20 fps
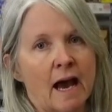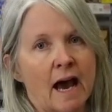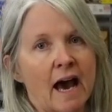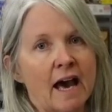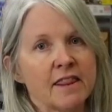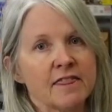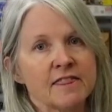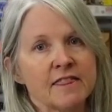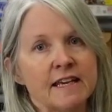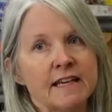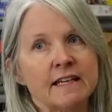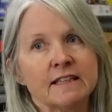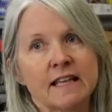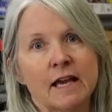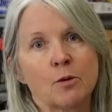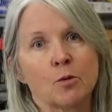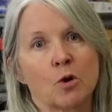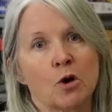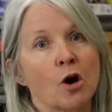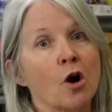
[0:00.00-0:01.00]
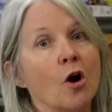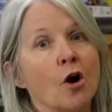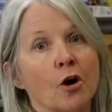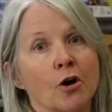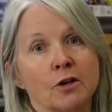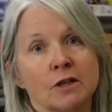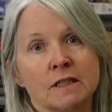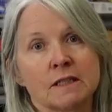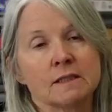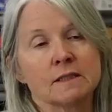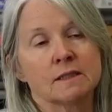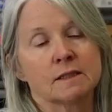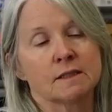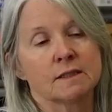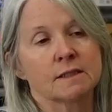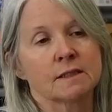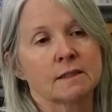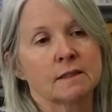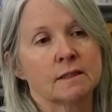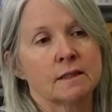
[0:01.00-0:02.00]
I think they were
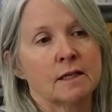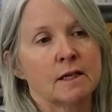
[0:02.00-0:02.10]
artists,